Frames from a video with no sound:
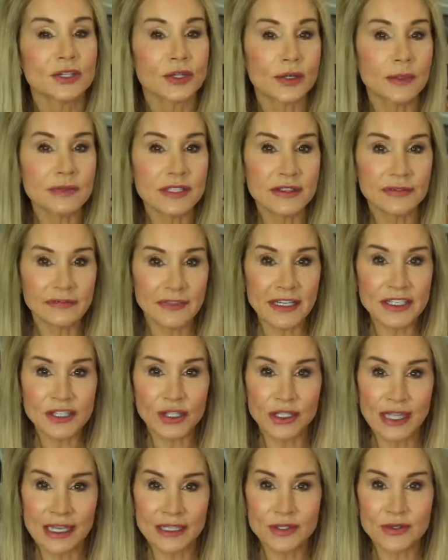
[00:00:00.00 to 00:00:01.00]
terms of
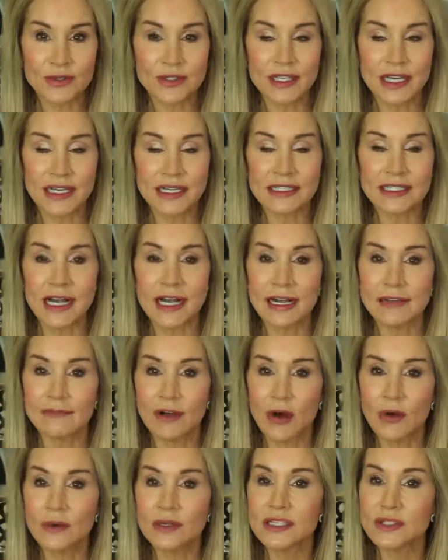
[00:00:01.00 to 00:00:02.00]
facial exercise, I've
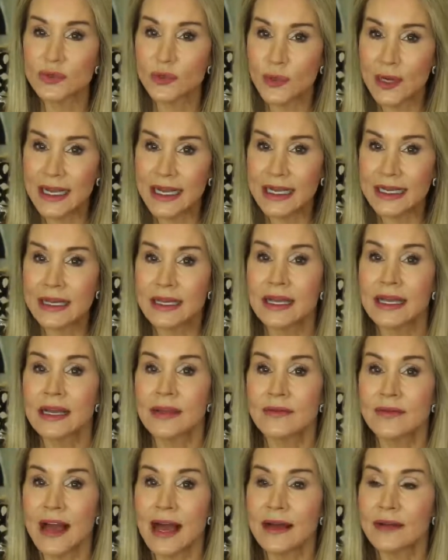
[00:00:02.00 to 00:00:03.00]
always read
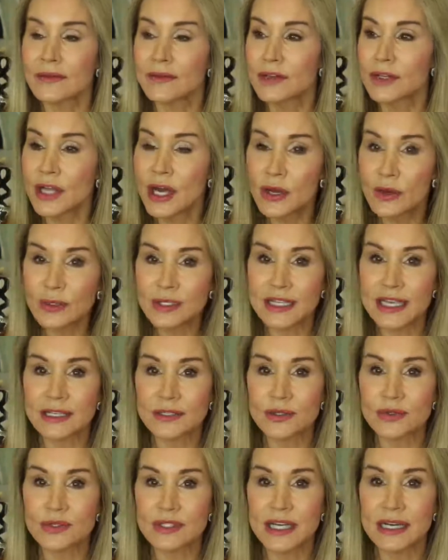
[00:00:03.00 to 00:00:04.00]
that nose
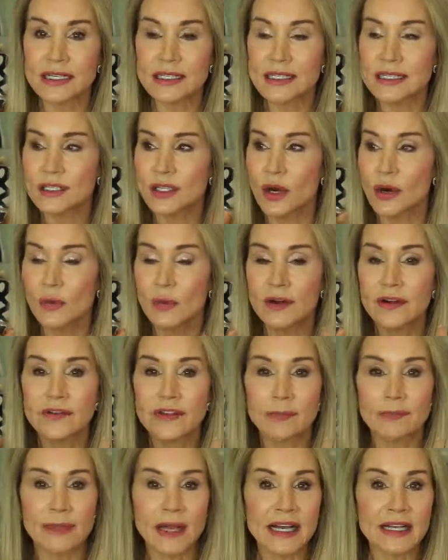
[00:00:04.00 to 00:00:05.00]
exercises are one of
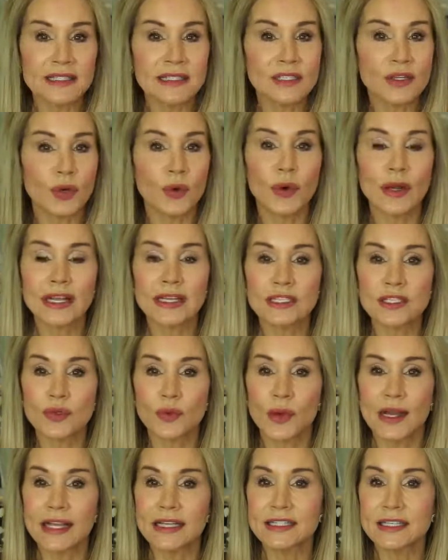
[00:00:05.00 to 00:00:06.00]
the best, quickest
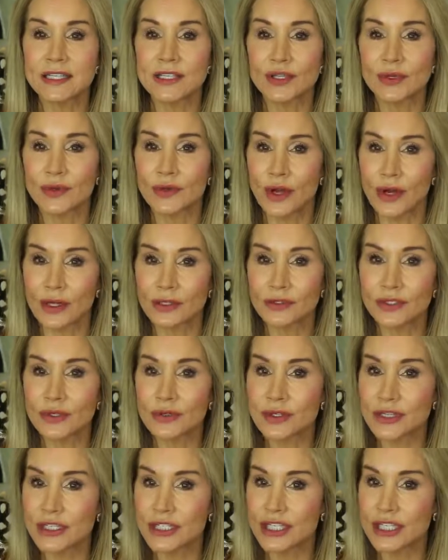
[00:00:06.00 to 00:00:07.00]
ways that you can
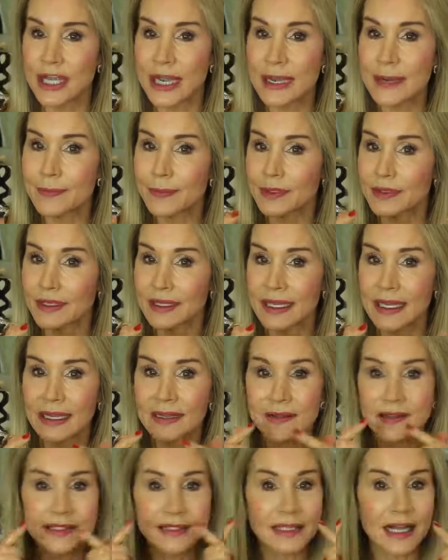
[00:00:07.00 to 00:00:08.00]
alter the shape,
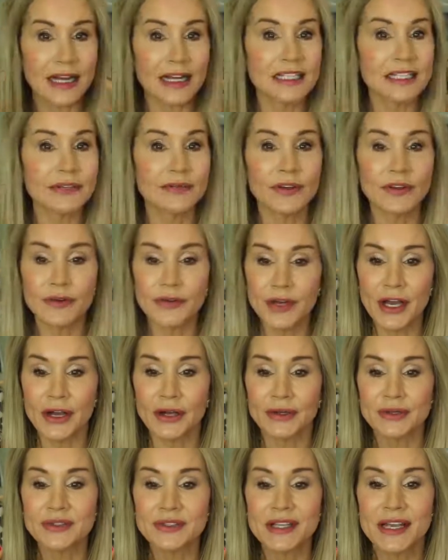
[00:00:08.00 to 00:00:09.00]
length, size of your
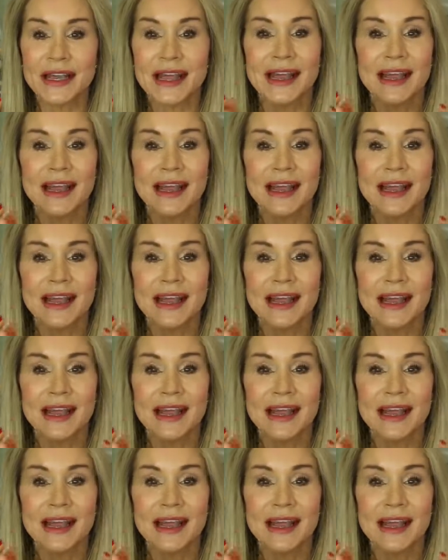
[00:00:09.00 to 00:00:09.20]
nose.